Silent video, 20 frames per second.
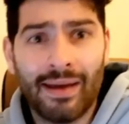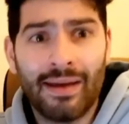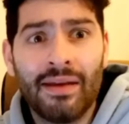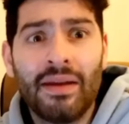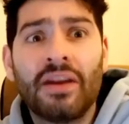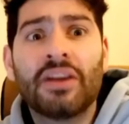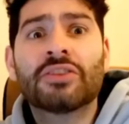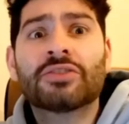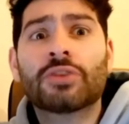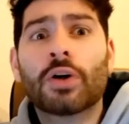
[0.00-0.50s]

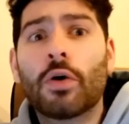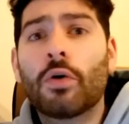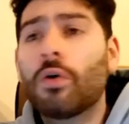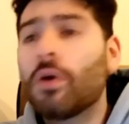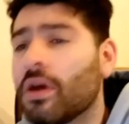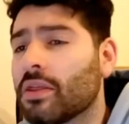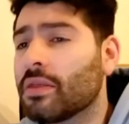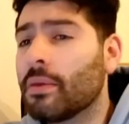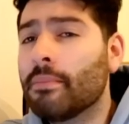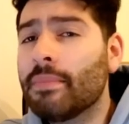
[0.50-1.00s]
So
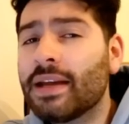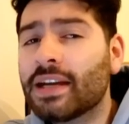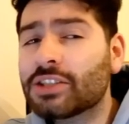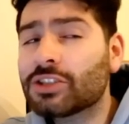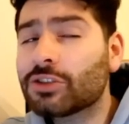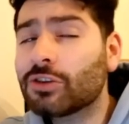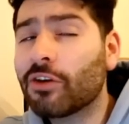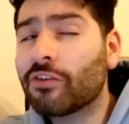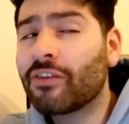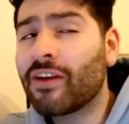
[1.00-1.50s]
the
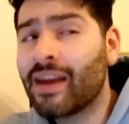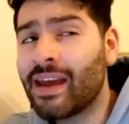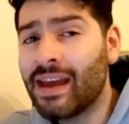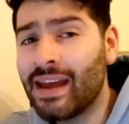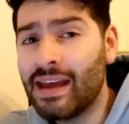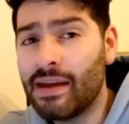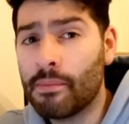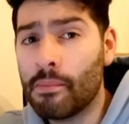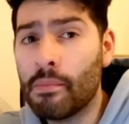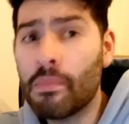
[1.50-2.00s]
mixture of
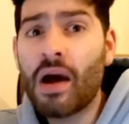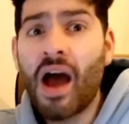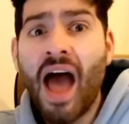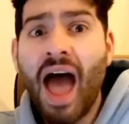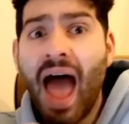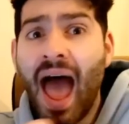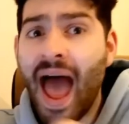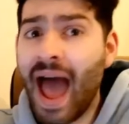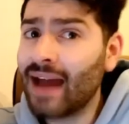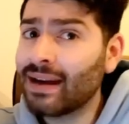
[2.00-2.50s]
him
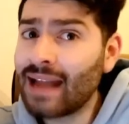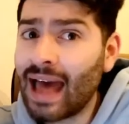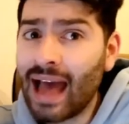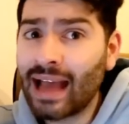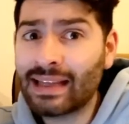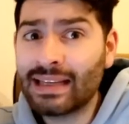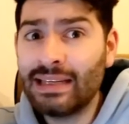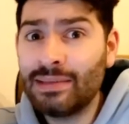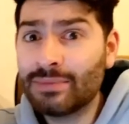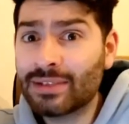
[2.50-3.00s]
and
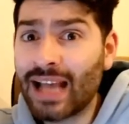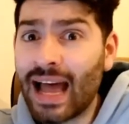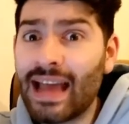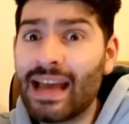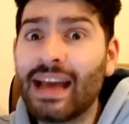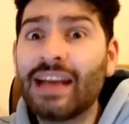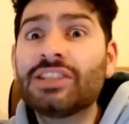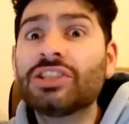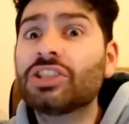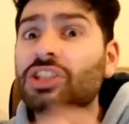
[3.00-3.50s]
Hakim
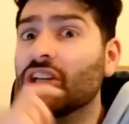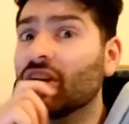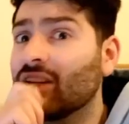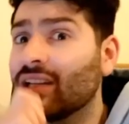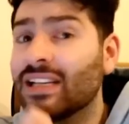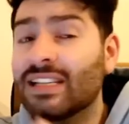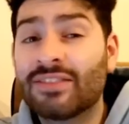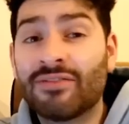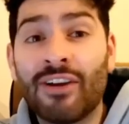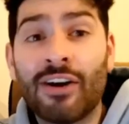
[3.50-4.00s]
Ziyech
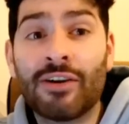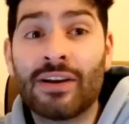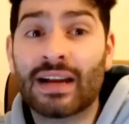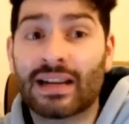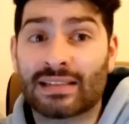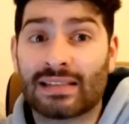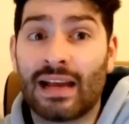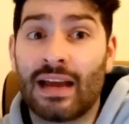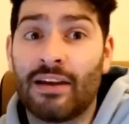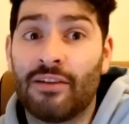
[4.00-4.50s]
is very
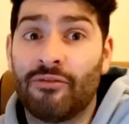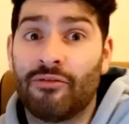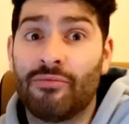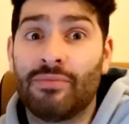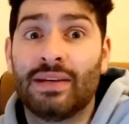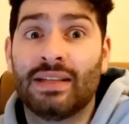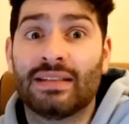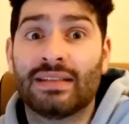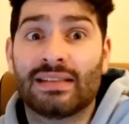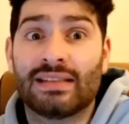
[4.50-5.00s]
exciting for me
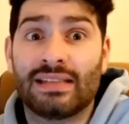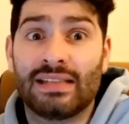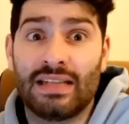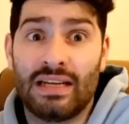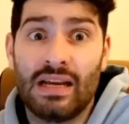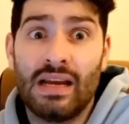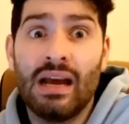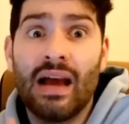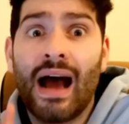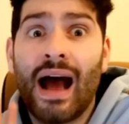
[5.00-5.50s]
to see.
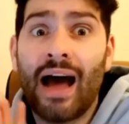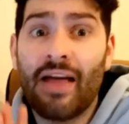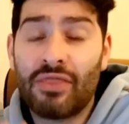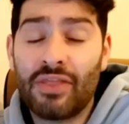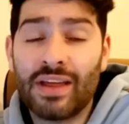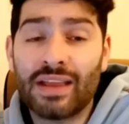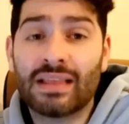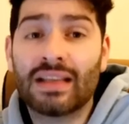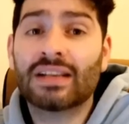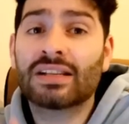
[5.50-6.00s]
I
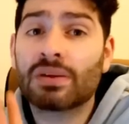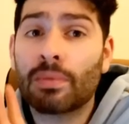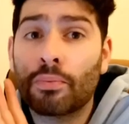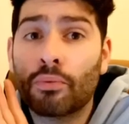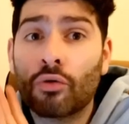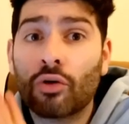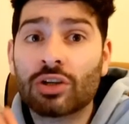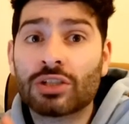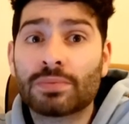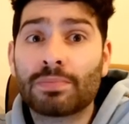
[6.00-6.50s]
think there's a
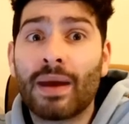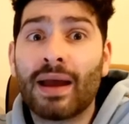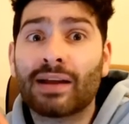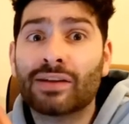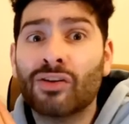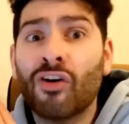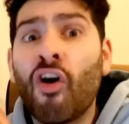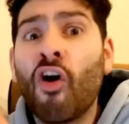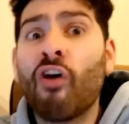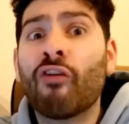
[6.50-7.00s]
prospect
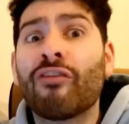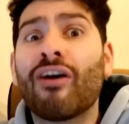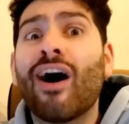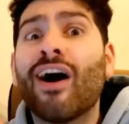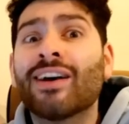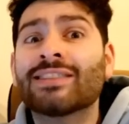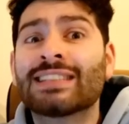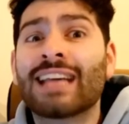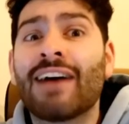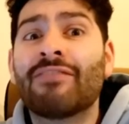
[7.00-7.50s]
of
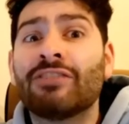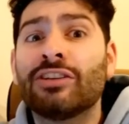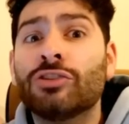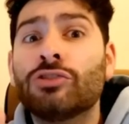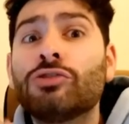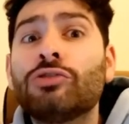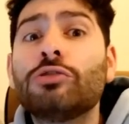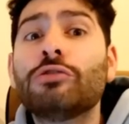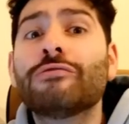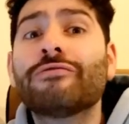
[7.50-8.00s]
us having
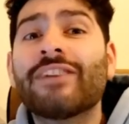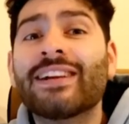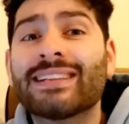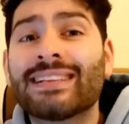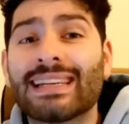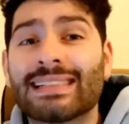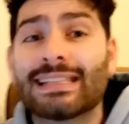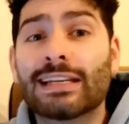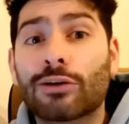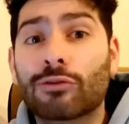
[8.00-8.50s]
two
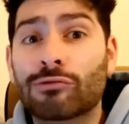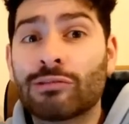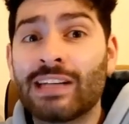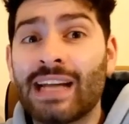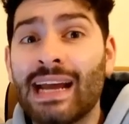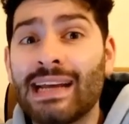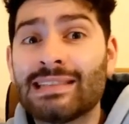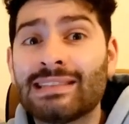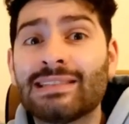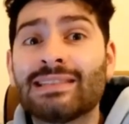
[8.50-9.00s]
fantastic
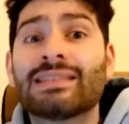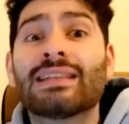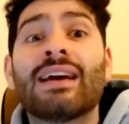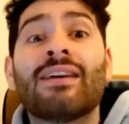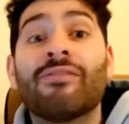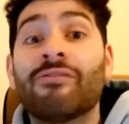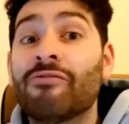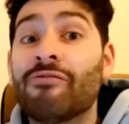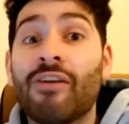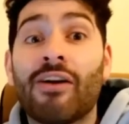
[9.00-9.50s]
creators.
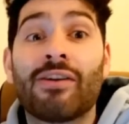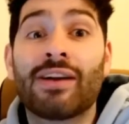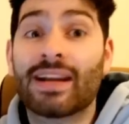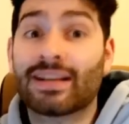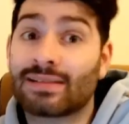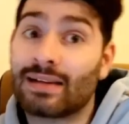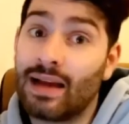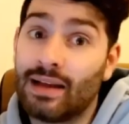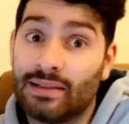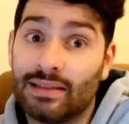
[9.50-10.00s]
Very
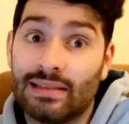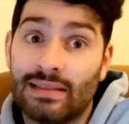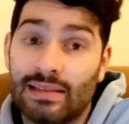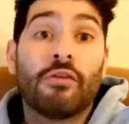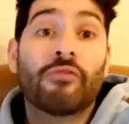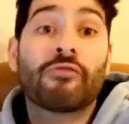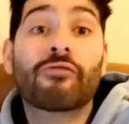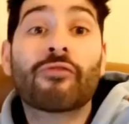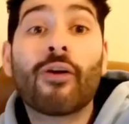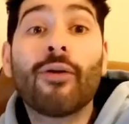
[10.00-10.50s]
excited to see it.
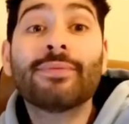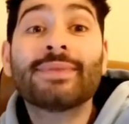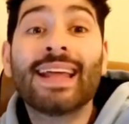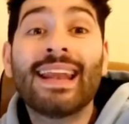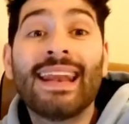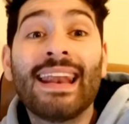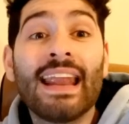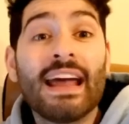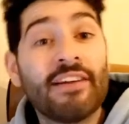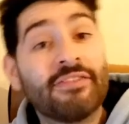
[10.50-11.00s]
From the
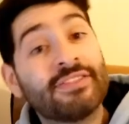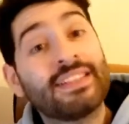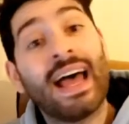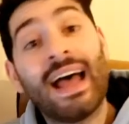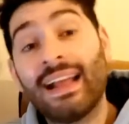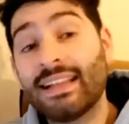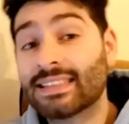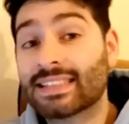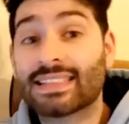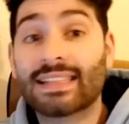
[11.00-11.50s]

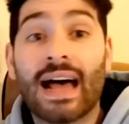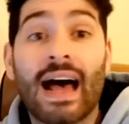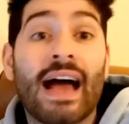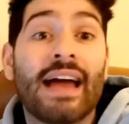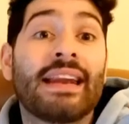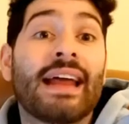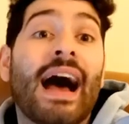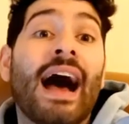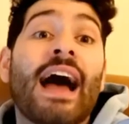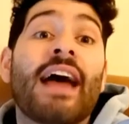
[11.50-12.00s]
left-hand
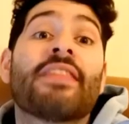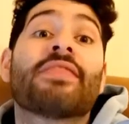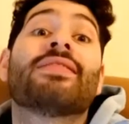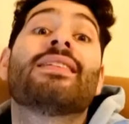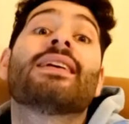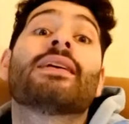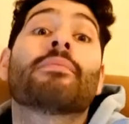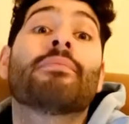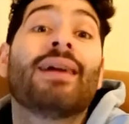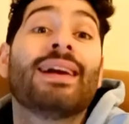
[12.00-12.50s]
side, I
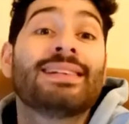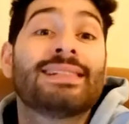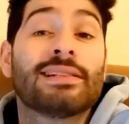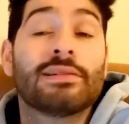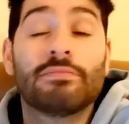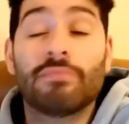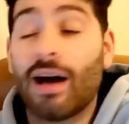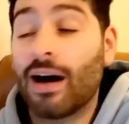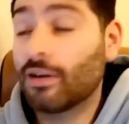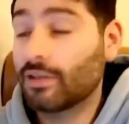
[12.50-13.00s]
think Mason
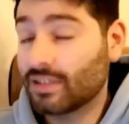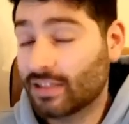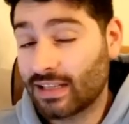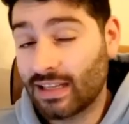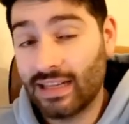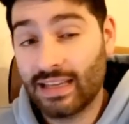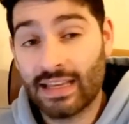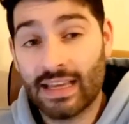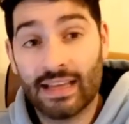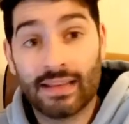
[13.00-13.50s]
Mount is going
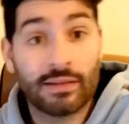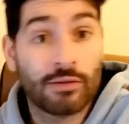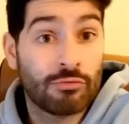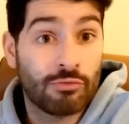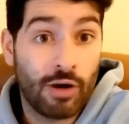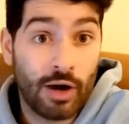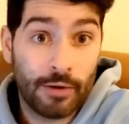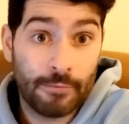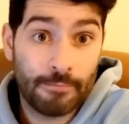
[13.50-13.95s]
to get the run.